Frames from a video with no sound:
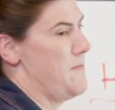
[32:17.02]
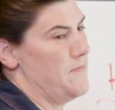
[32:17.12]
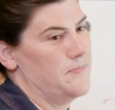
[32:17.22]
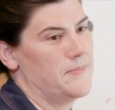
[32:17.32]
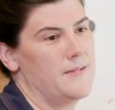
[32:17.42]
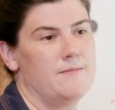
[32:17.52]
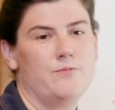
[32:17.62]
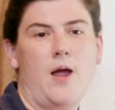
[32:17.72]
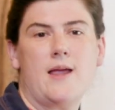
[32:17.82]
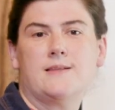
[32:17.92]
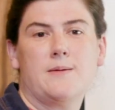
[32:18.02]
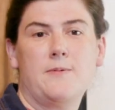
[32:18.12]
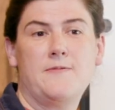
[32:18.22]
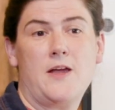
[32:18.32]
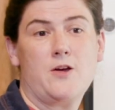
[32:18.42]
them. Write some
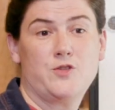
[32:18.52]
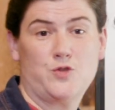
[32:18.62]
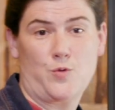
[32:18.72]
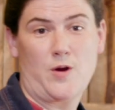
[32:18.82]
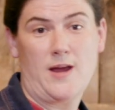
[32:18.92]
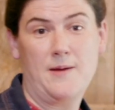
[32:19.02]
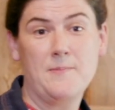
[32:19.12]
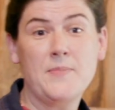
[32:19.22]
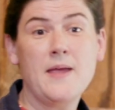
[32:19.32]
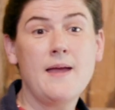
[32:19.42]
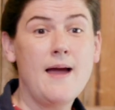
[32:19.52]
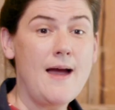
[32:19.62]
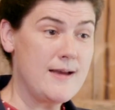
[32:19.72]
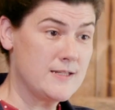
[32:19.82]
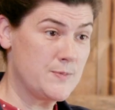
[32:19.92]
of their story
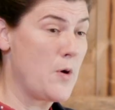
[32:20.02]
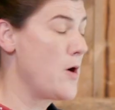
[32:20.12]
as